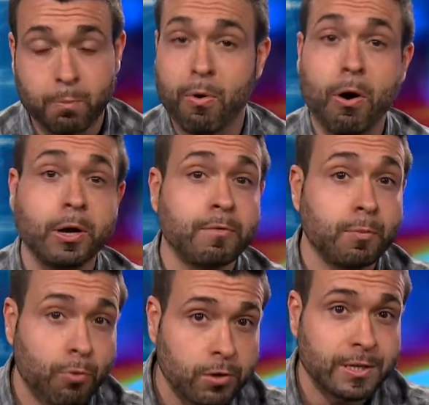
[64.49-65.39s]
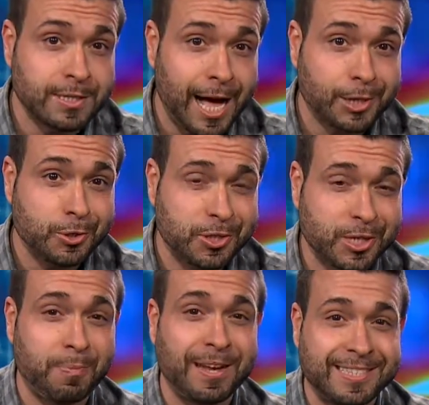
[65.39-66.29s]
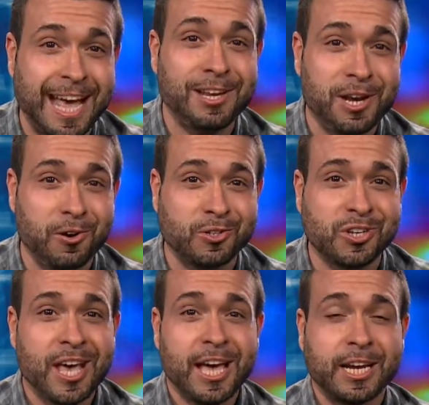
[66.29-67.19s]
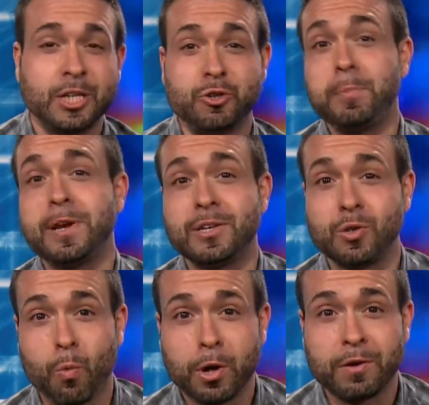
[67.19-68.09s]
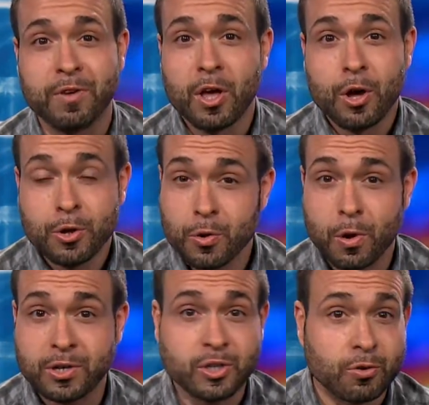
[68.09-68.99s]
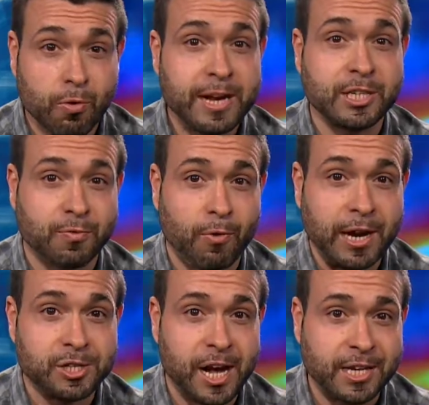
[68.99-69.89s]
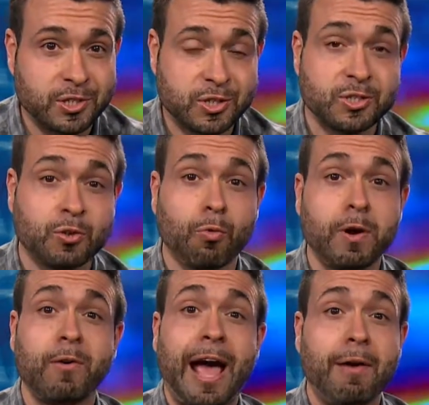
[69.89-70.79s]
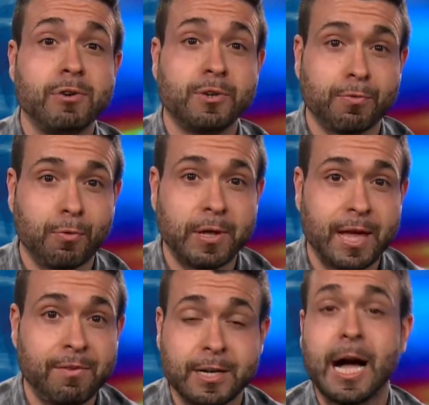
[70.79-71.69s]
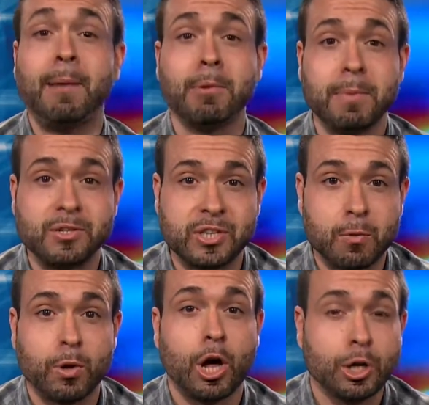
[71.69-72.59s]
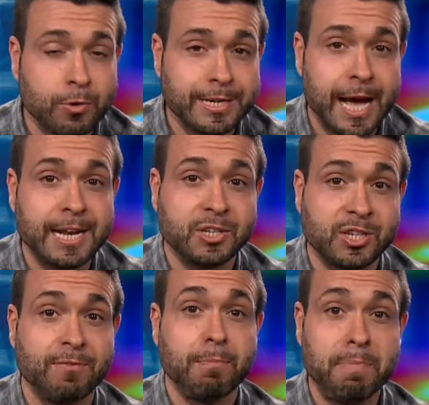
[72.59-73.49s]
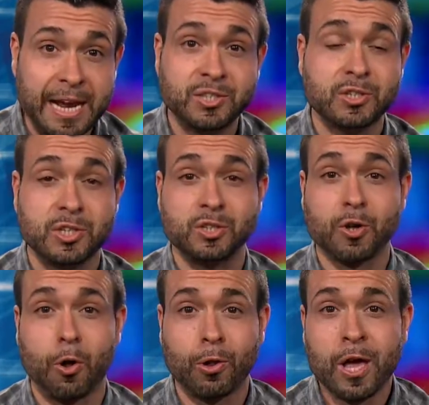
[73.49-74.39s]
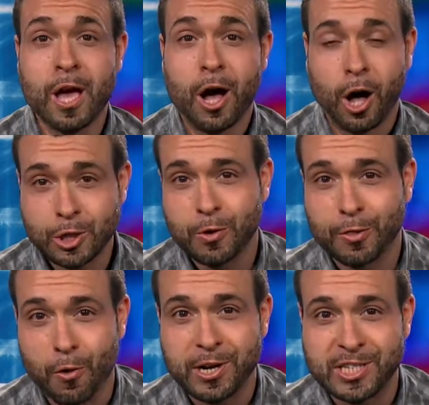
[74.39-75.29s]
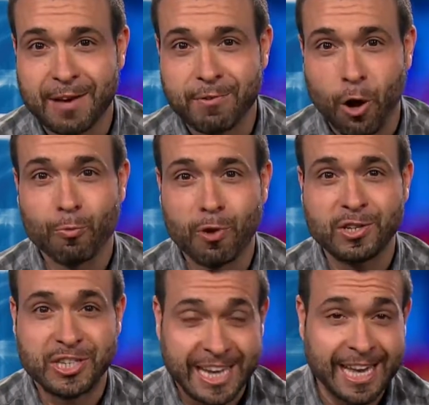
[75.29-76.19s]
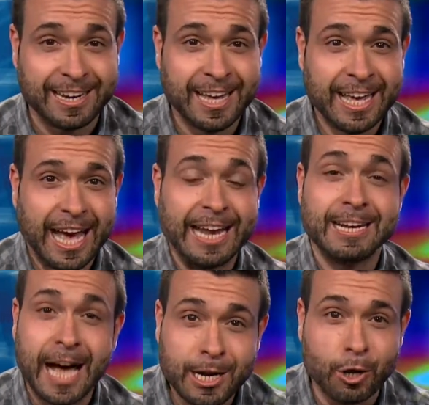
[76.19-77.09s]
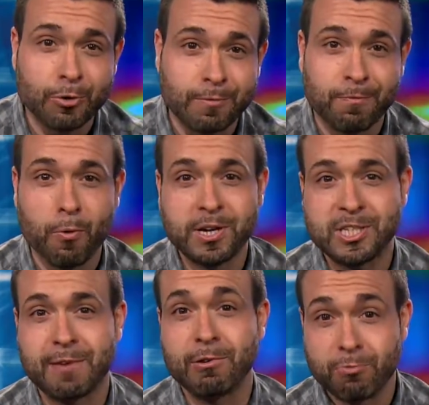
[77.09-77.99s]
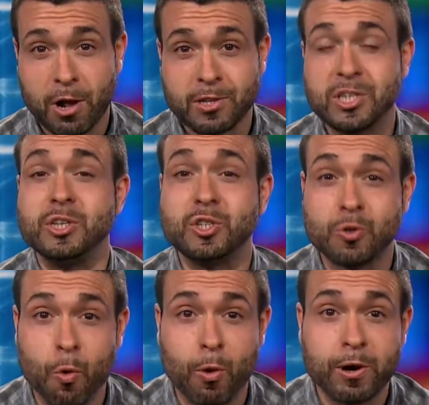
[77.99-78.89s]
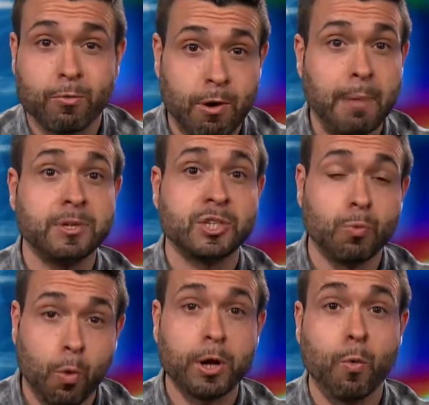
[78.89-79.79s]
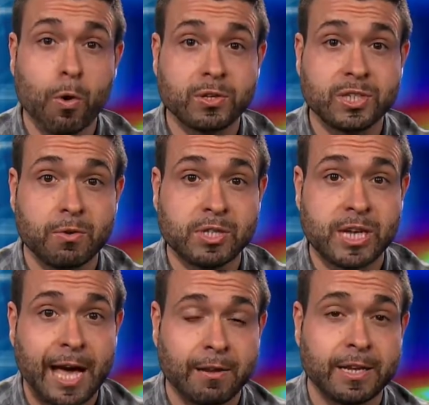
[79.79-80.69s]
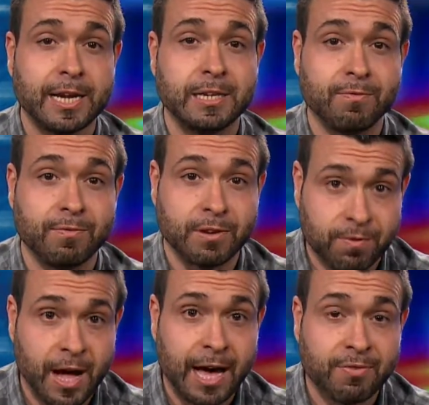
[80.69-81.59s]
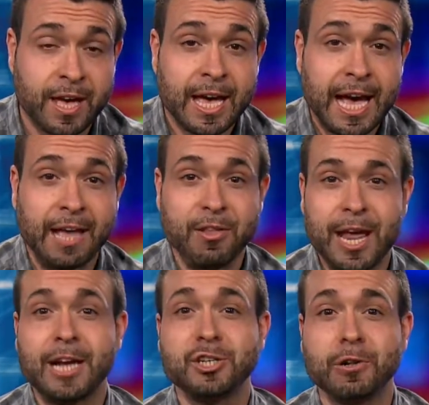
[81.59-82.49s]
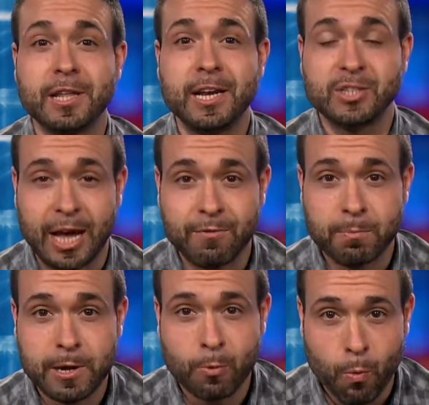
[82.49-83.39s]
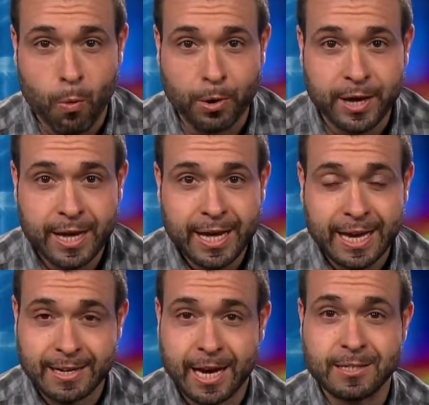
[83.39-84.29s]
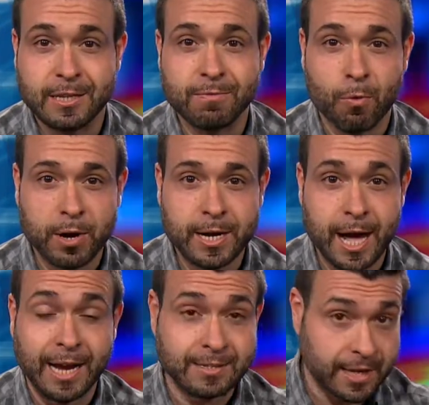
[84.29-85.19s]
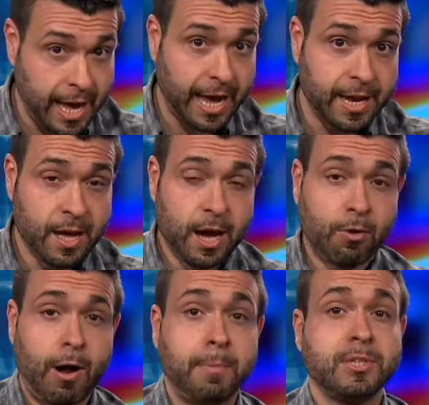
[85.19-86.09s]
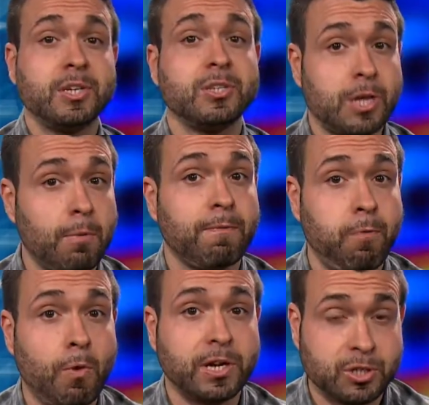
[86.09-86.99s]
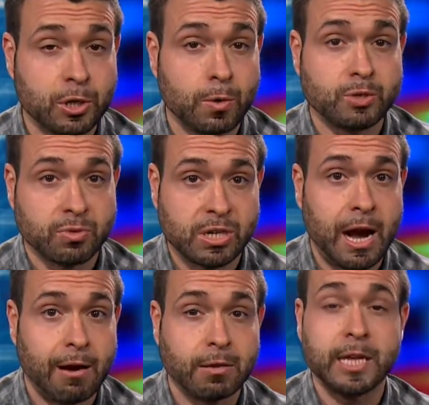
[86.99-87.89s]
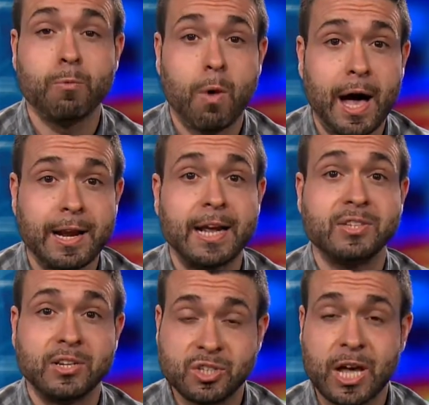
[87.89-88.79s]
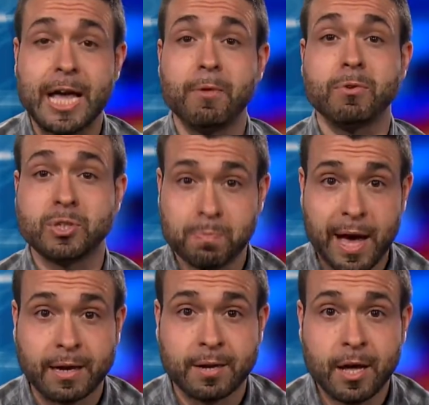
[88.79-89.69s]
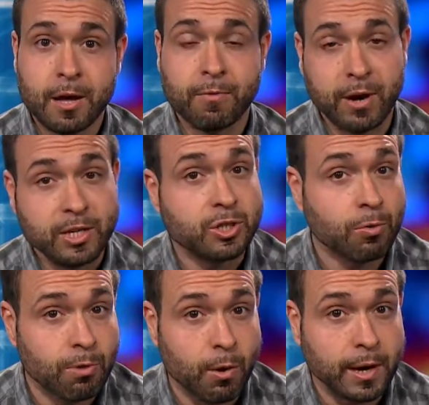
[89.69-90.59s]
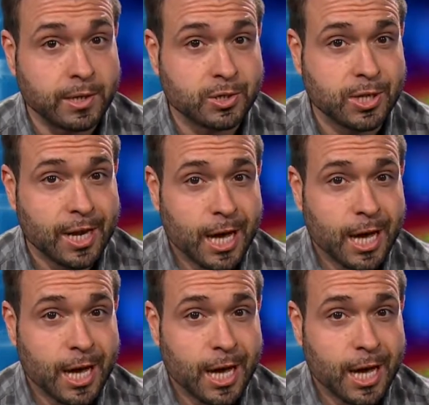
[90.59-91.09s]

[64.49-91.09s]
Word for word: Part of the Brooklyn Dodgers, he spent 10 years contributing to one of New York's greatest franchises. His career average of 311 complements the 197 bases he stole, 137 home runs he hit, and 947 runs he scored. Robinson won a World Series title 1955 and the National League's MVP award in 1949. Today, Robinson's number 42 is retired league-wide as a sign of respect for his heroics.